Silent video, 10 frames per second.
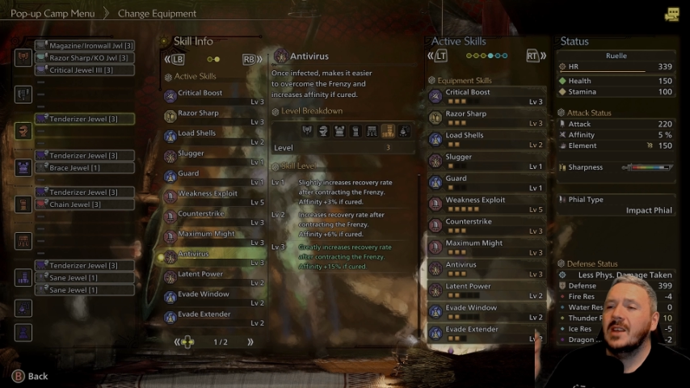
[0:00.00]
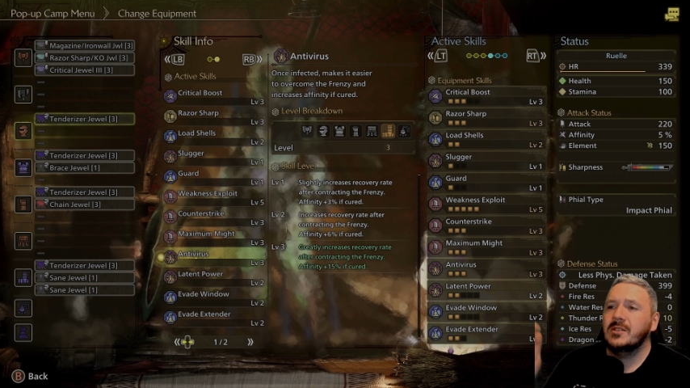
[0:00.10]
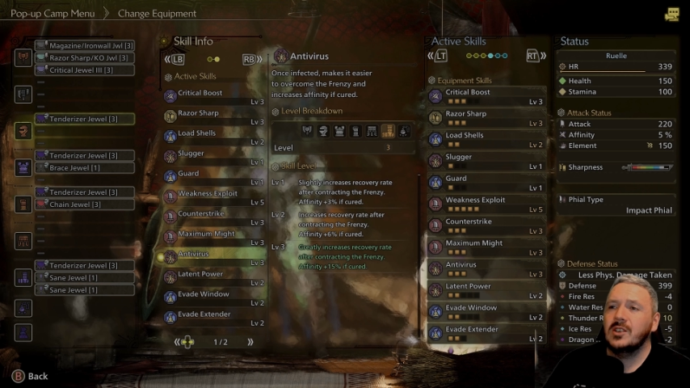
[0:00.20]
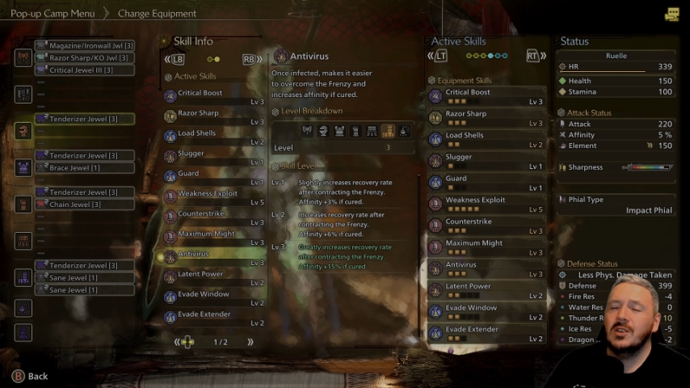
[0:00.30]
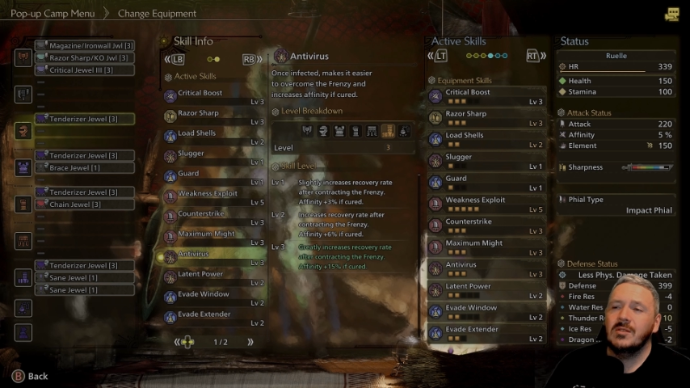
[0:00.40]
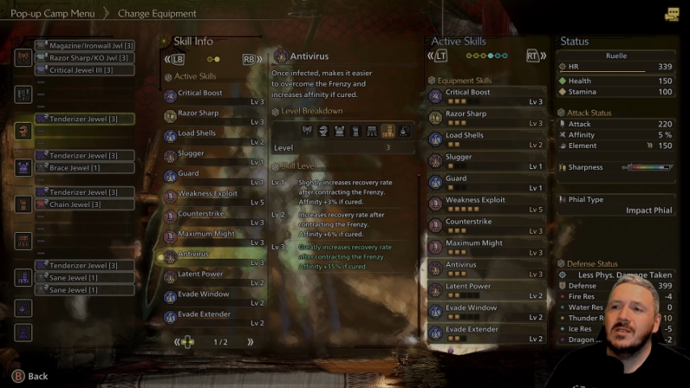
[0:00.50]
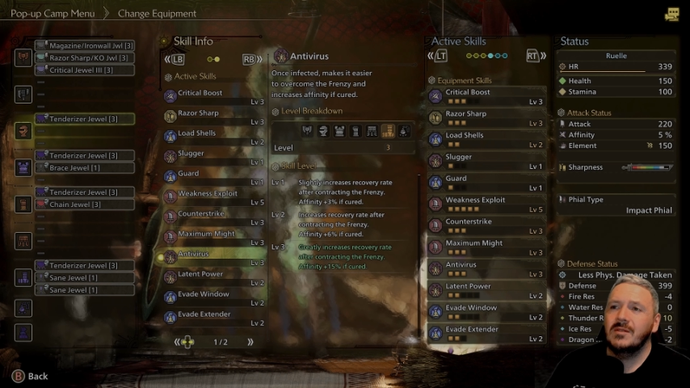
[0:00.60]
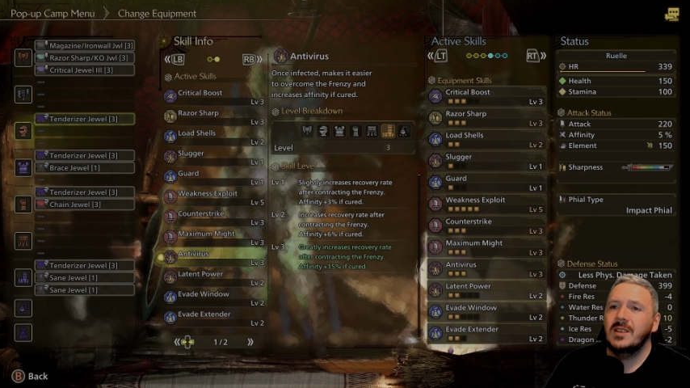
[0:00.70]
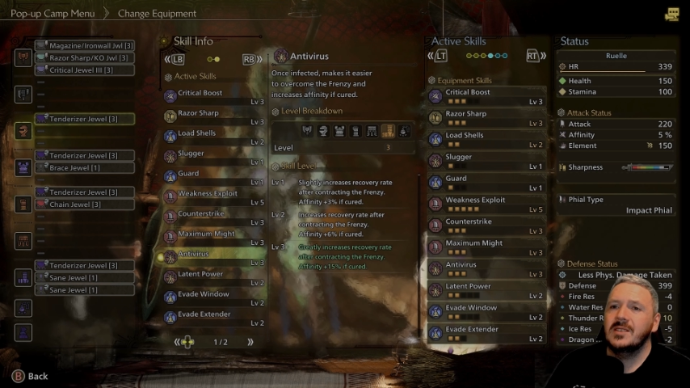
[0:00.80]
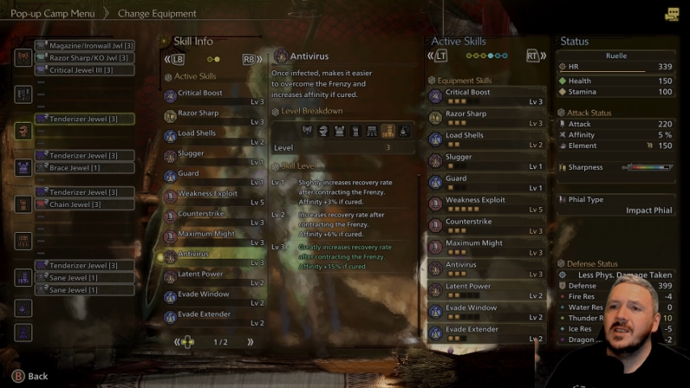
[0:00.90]
curing the
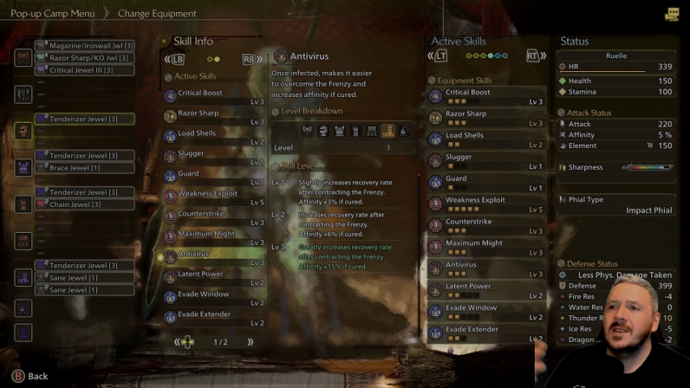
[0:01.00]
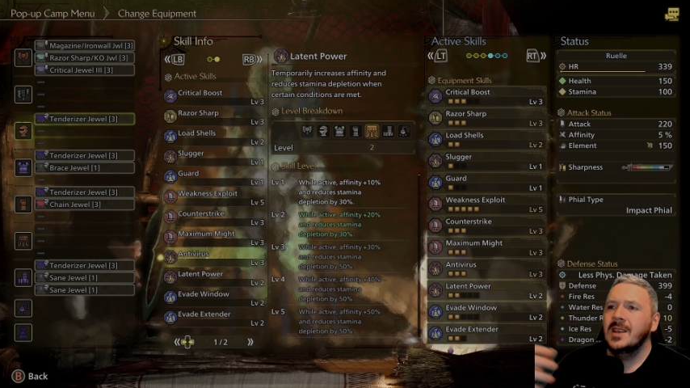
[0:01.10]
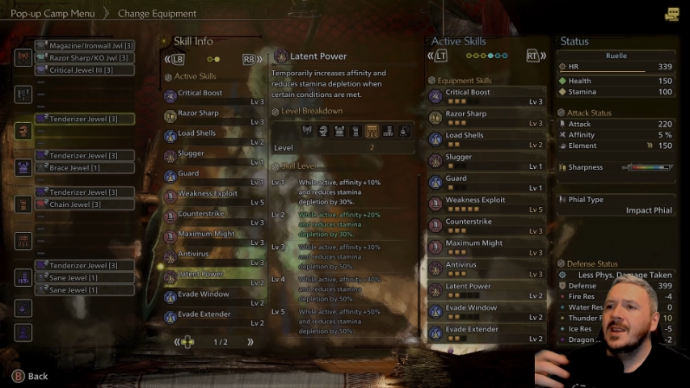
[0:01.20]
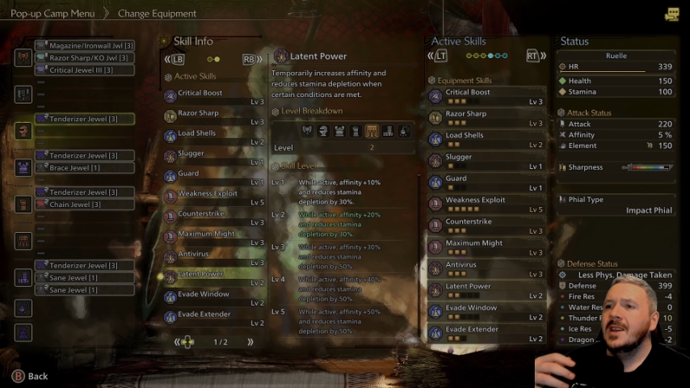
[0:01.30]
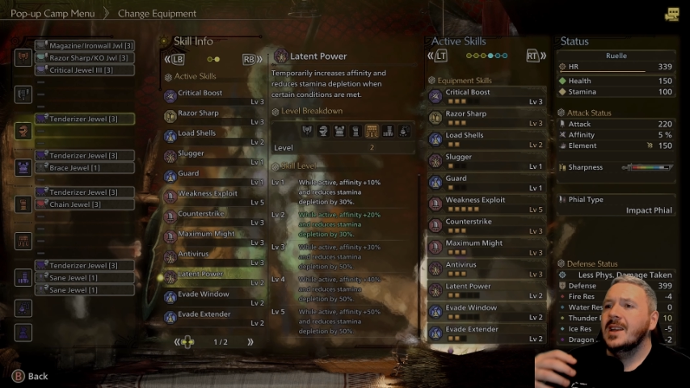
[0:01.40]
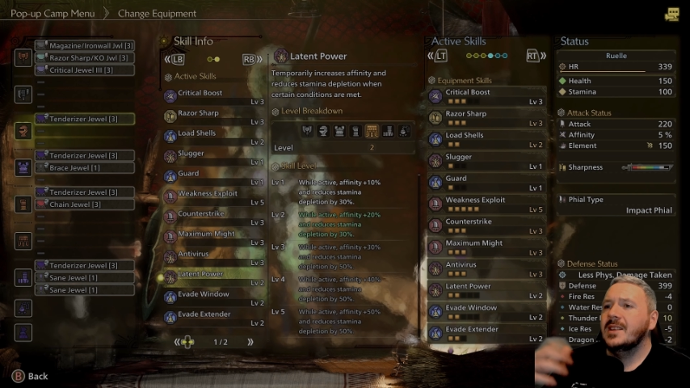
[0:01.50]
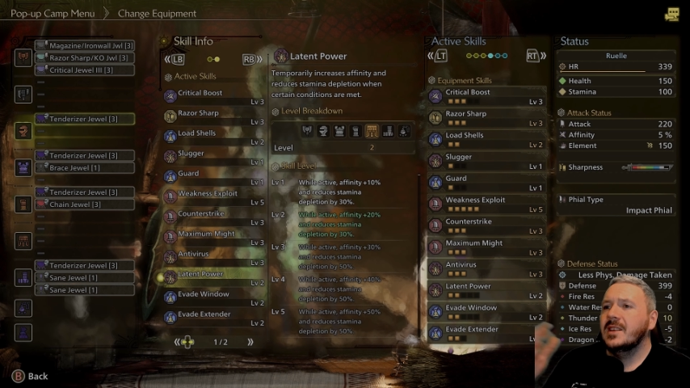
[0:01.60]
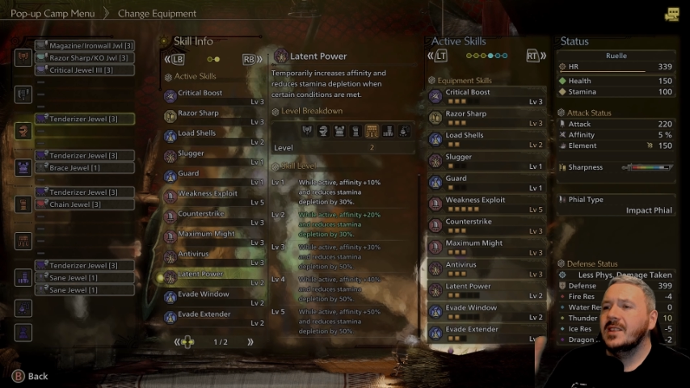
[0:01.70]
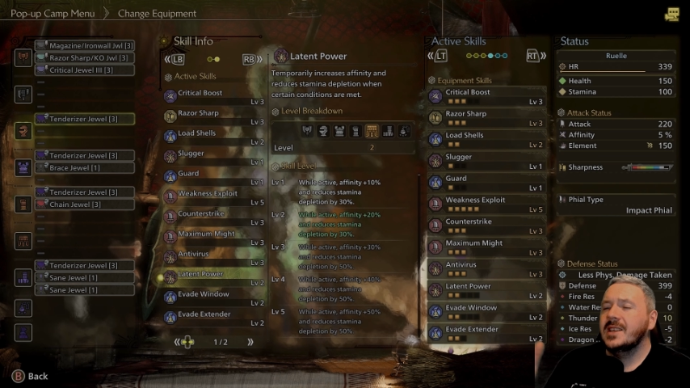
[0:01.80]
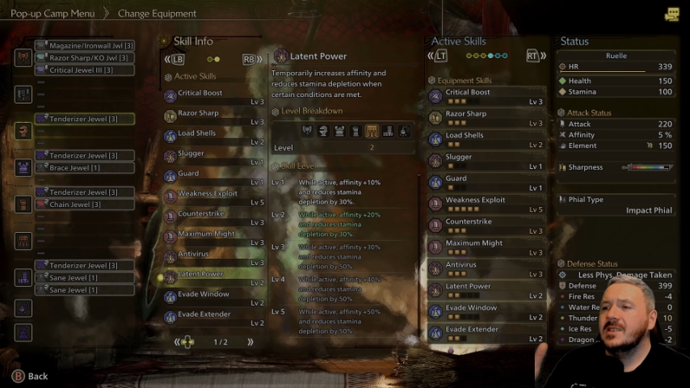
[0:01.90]
frenzy. And
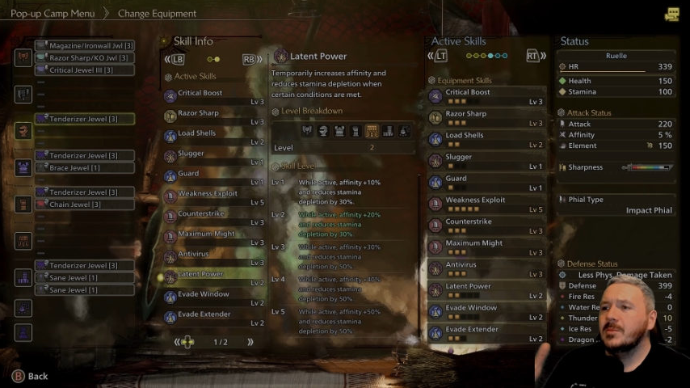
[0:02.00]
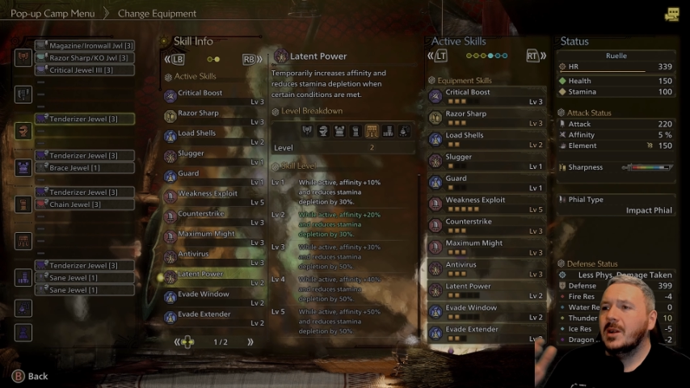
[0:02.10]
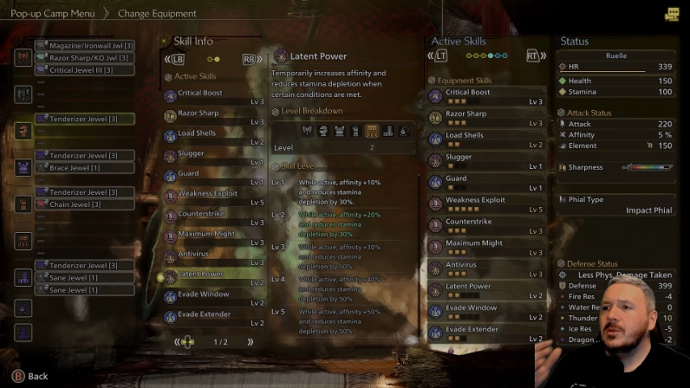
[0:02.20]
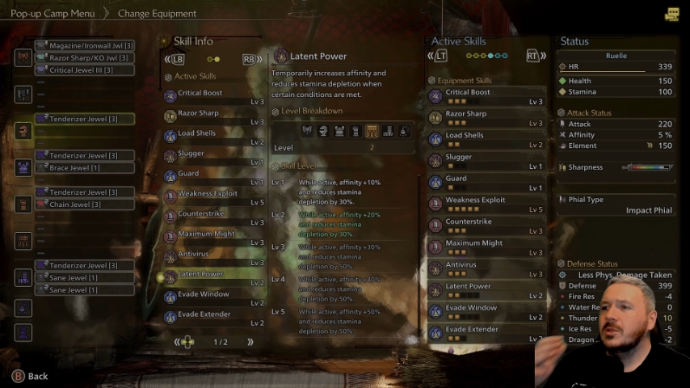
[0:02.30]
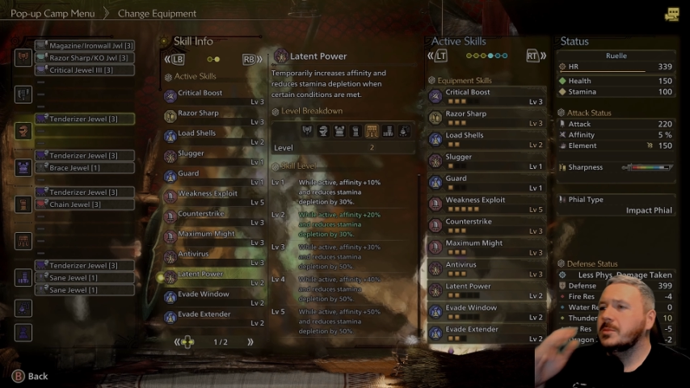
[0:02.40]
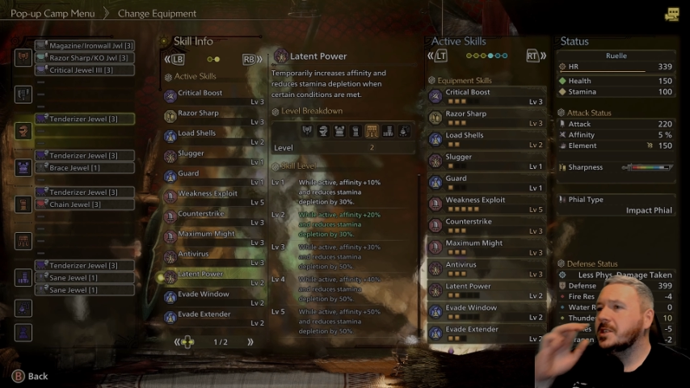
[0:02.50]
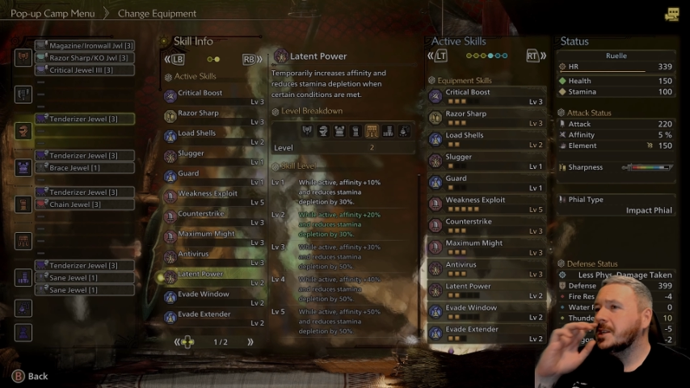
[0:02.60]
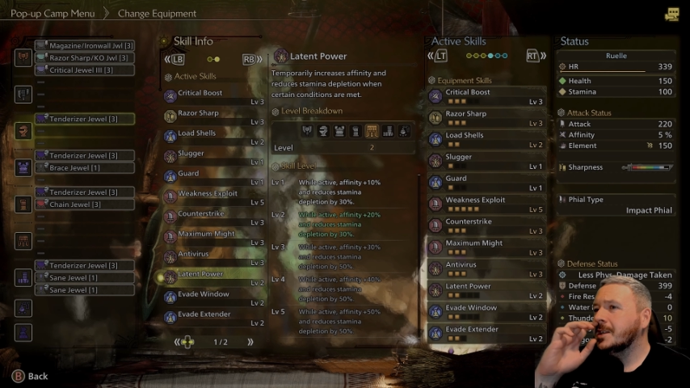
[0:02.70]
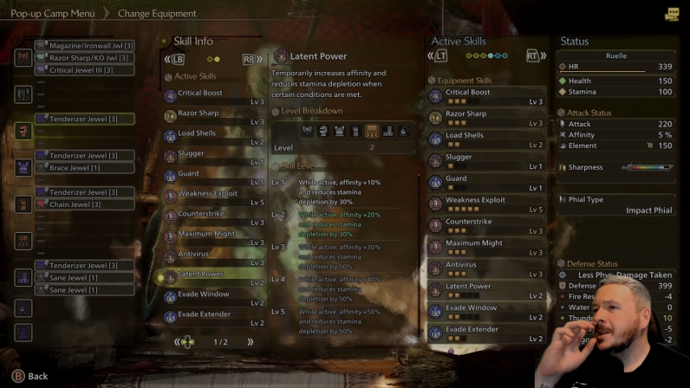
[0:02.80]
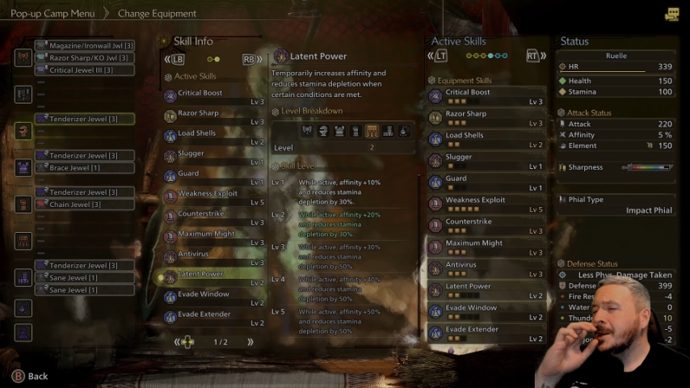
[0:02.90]
then latent power comes in
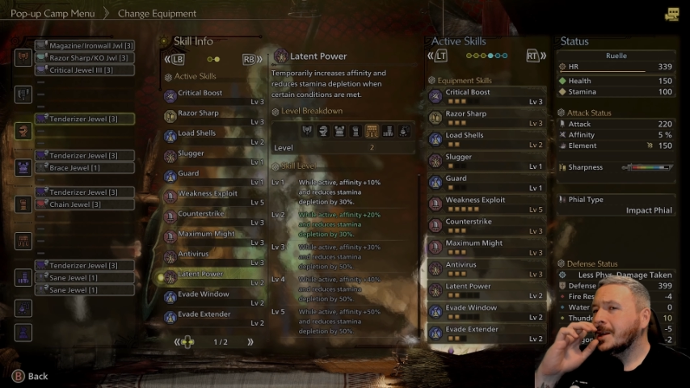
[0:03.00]
here